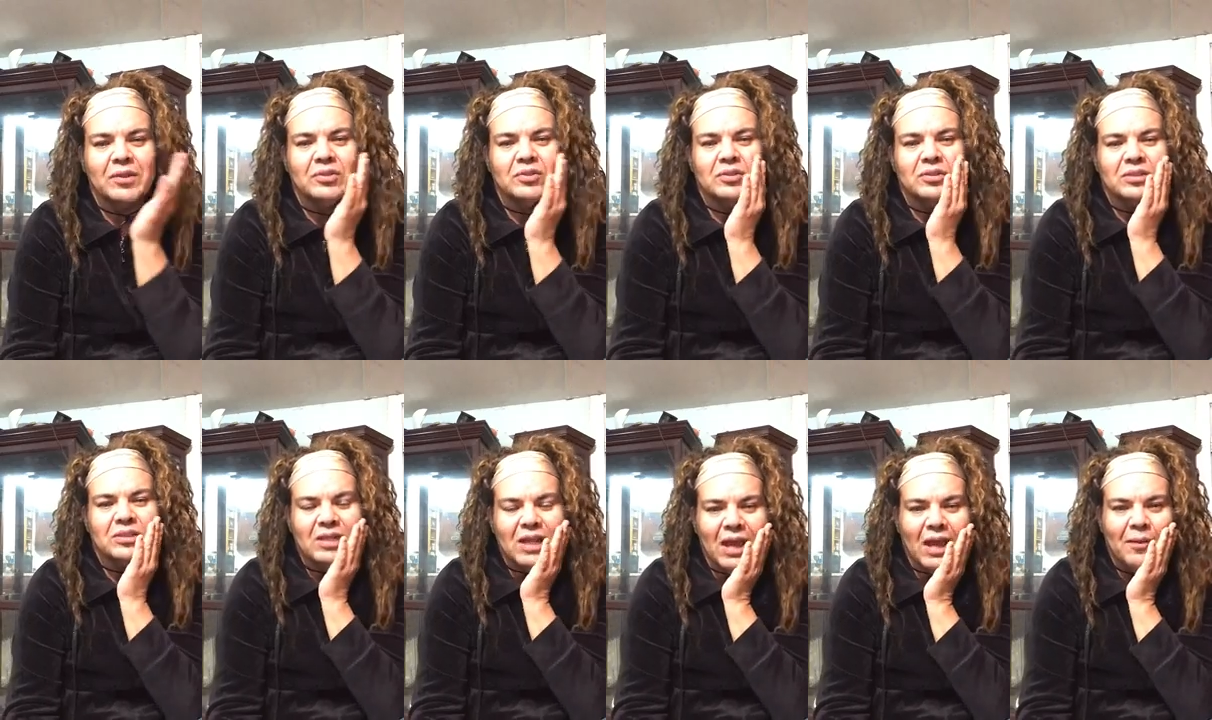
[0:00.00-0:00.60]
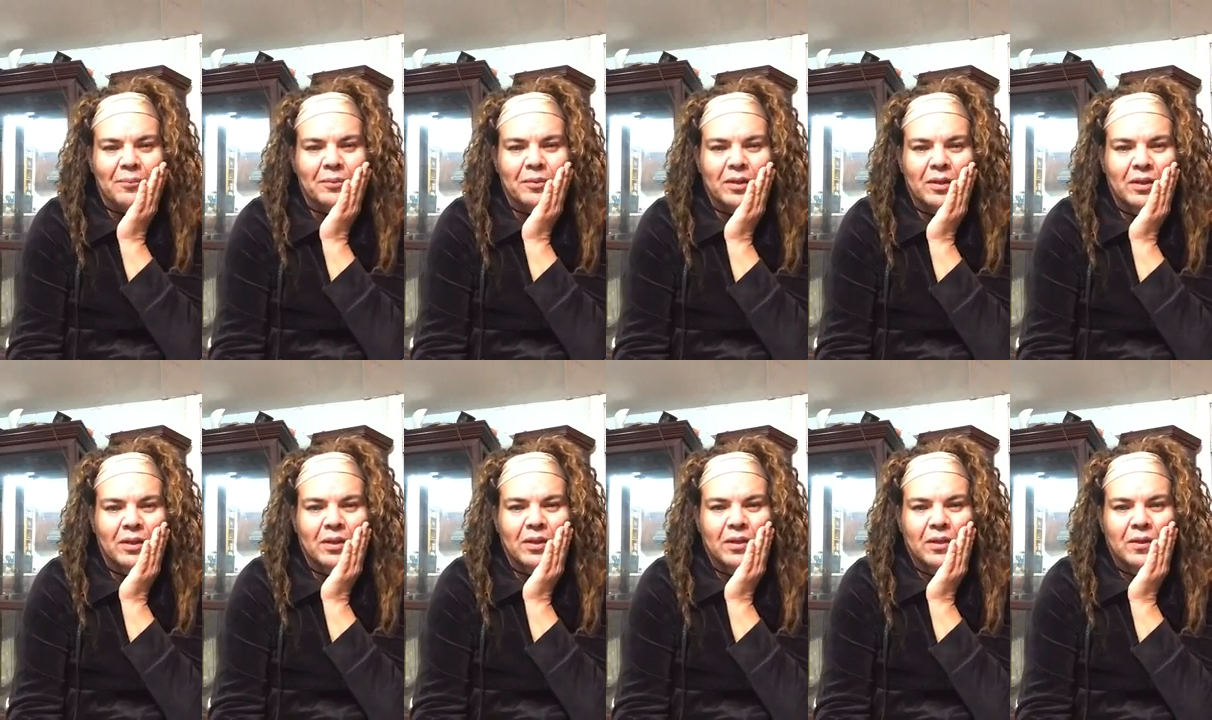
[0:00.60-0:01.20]
I went to
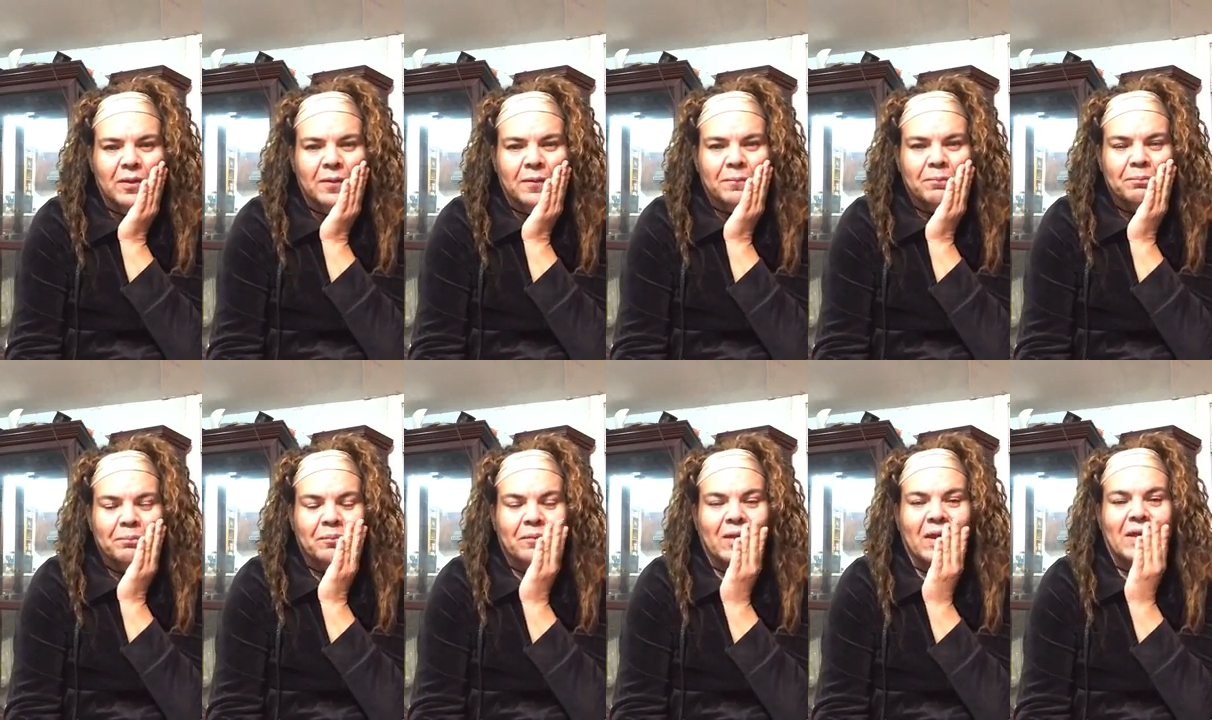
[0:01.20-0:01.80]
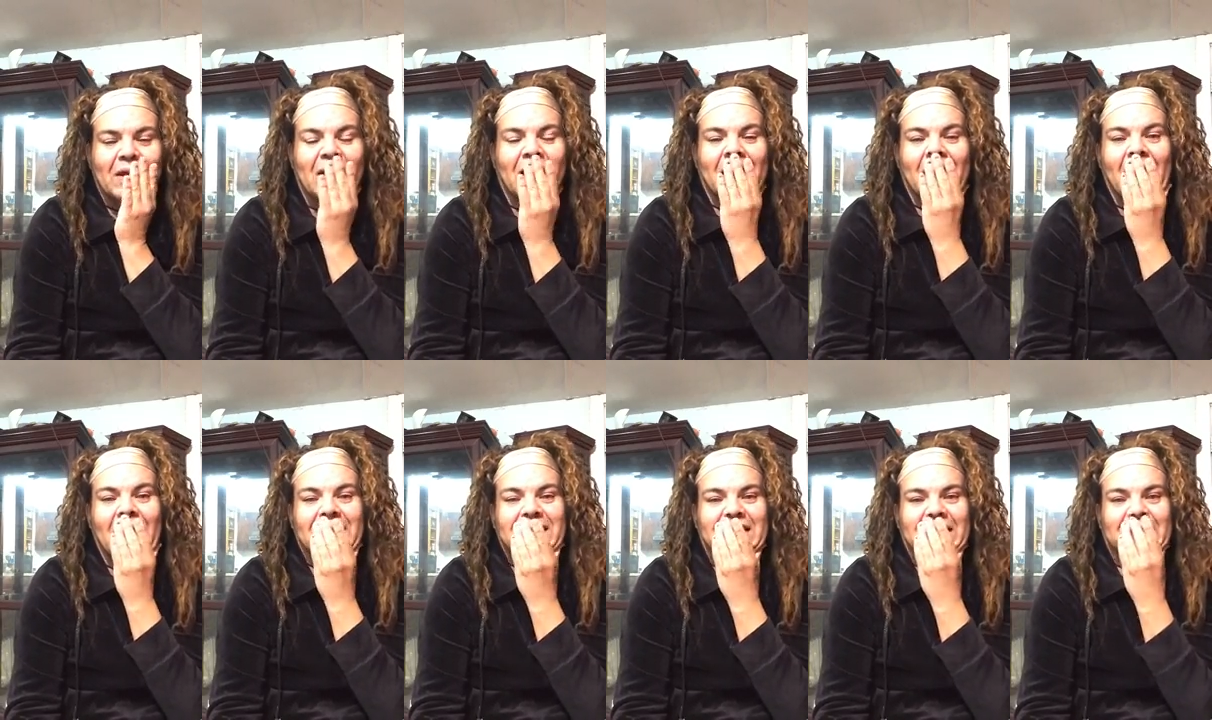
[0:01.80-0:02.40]
Snap, and
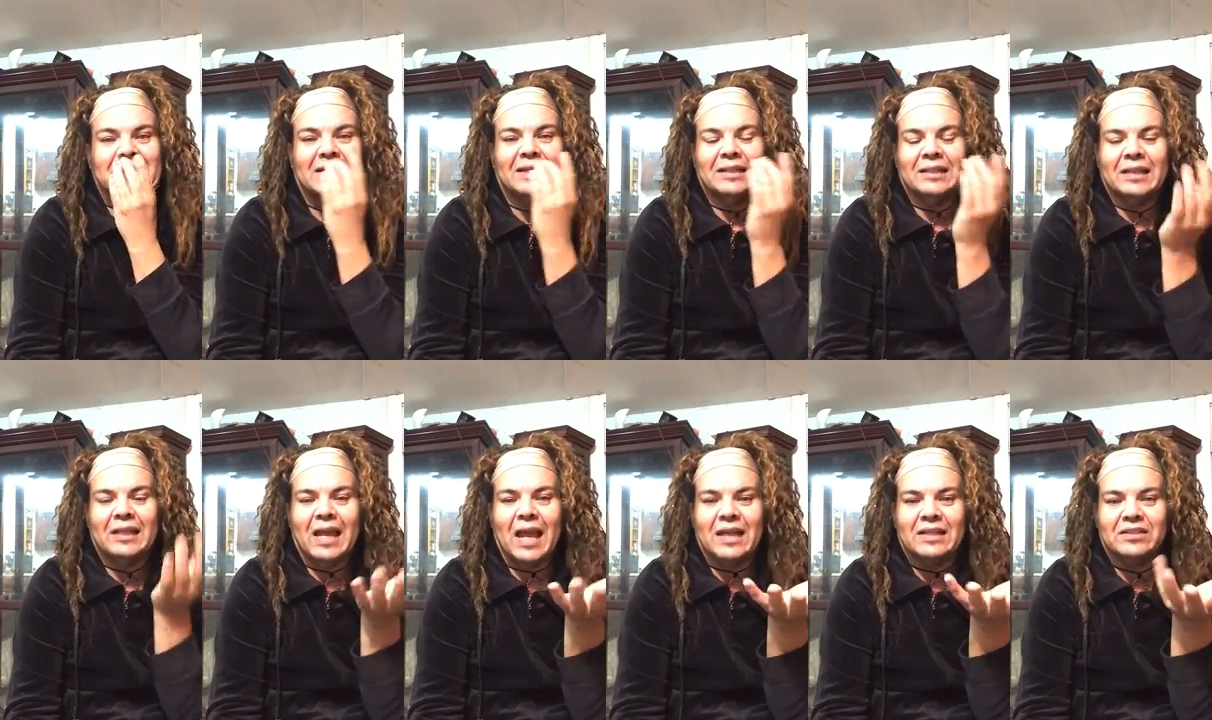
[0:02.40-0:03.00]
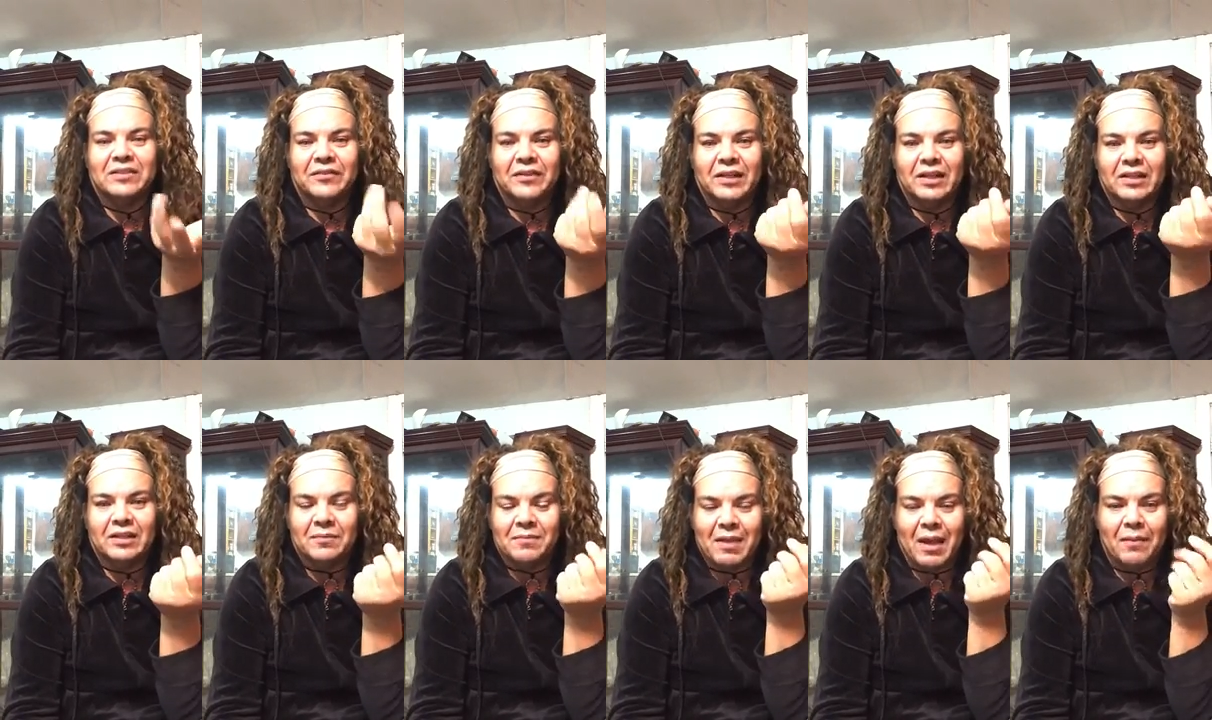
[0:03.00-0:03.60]
I accidentally
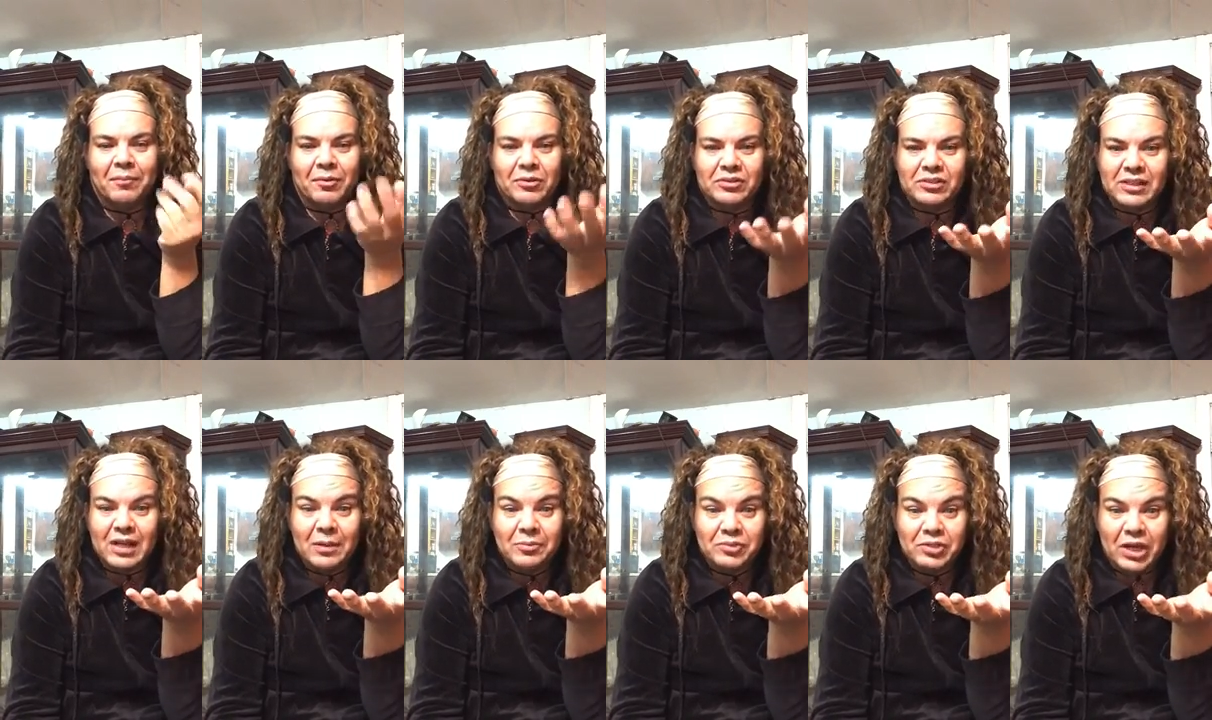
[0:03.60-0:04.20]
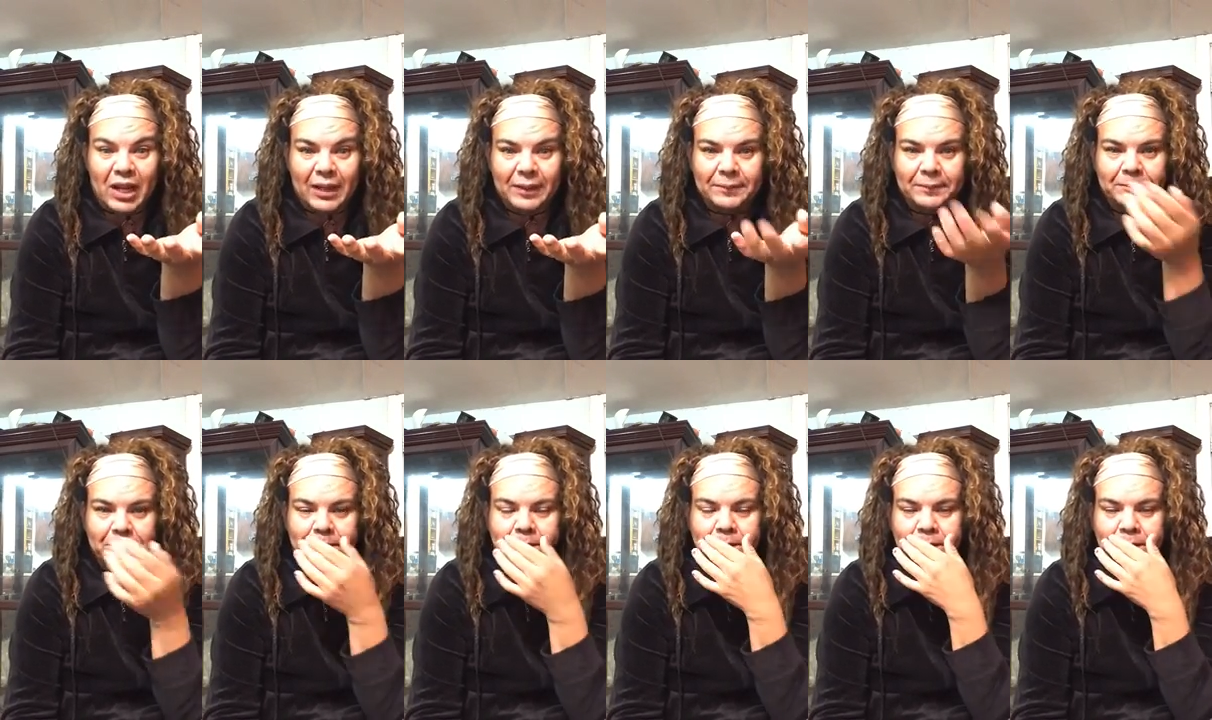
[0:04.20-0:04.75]
activated the map on Snapchat,